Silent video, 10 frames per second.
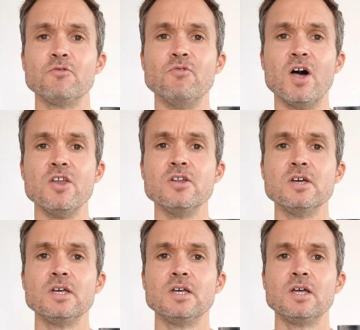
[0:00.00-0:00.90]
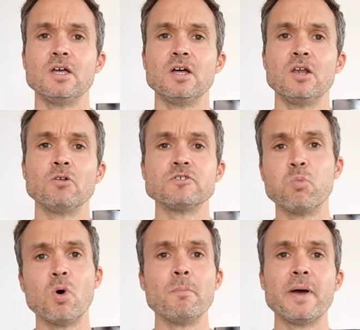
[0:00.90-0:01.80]
run lots
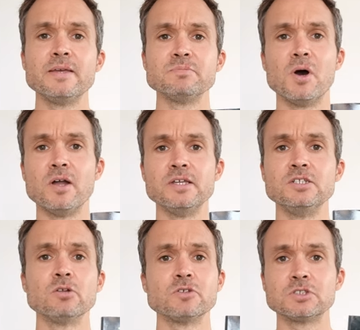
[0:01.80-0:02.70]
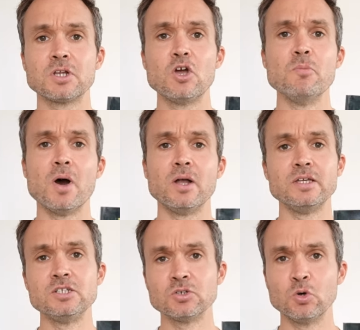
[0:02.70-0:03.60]
of one-pace mileage, lots of slow
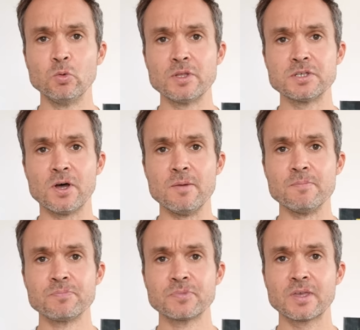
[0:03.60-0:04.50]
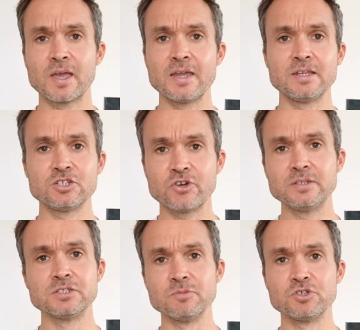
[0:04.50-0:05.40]
mileage all the time, and it
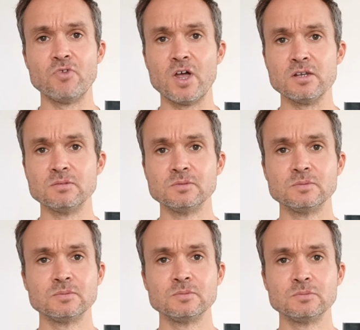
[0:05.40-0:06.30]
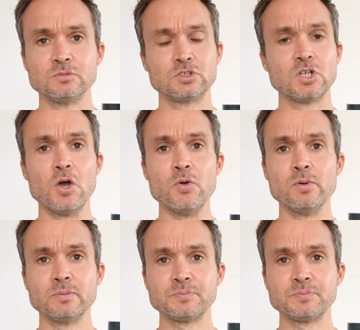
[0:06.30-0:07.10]
trains them to run slow.